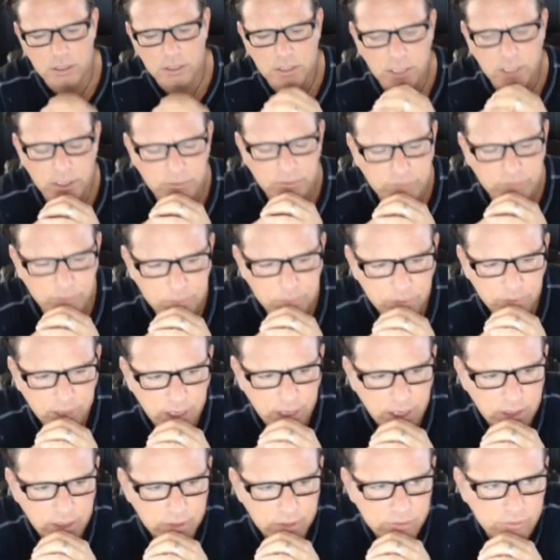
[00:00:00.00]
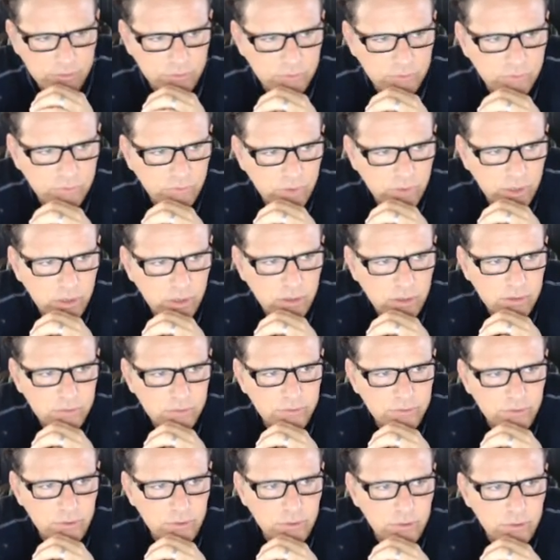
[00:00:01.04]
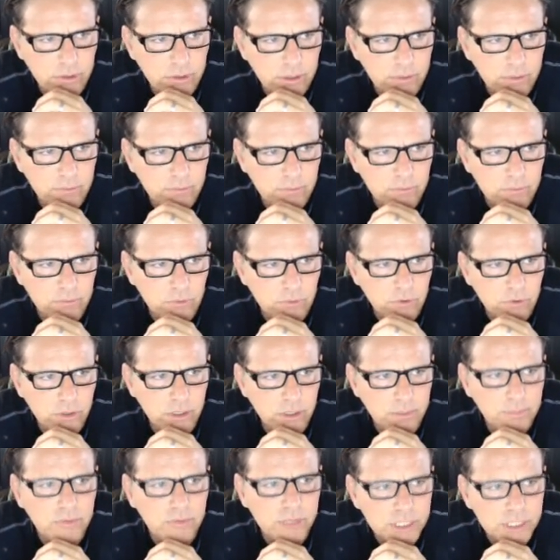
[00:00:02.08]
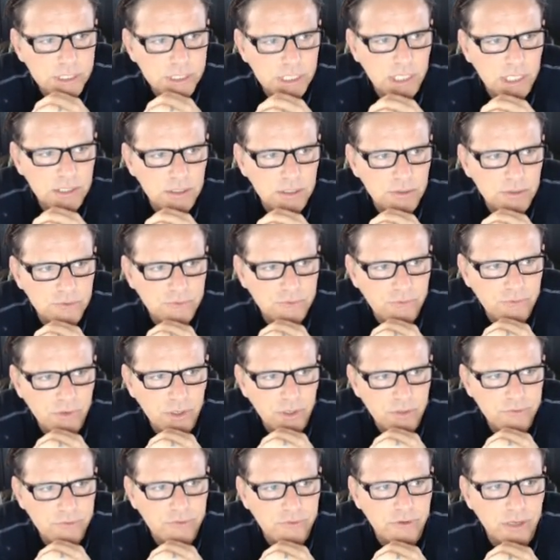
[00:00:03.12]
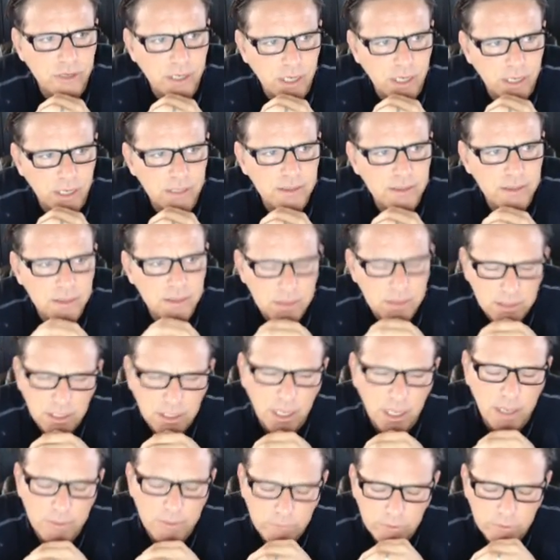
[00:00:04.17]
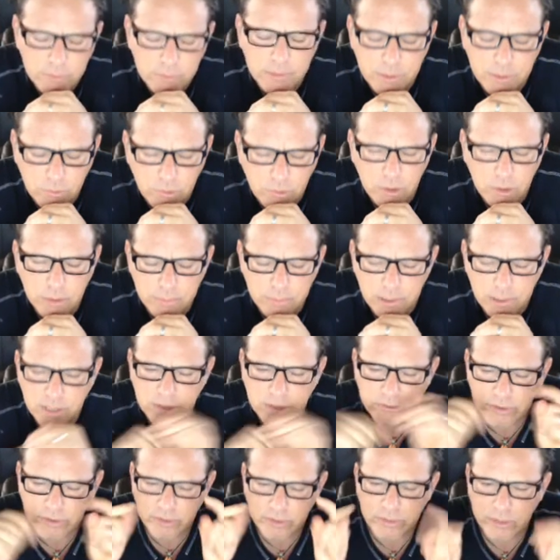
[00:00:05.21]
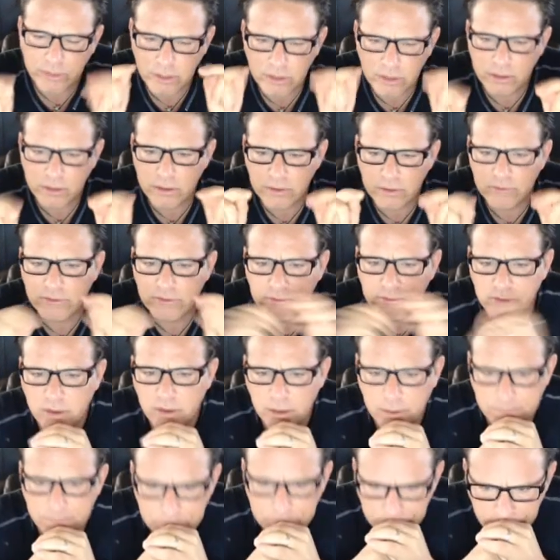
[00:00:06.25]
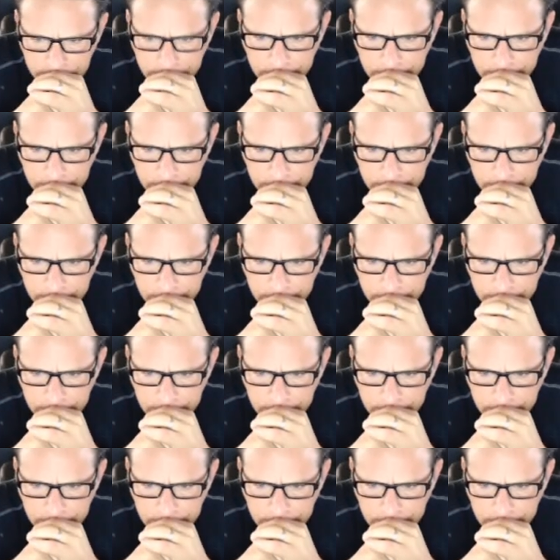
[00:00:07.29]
kids that play out at those fields or really appreciate those fields, I would be worried, because I think this has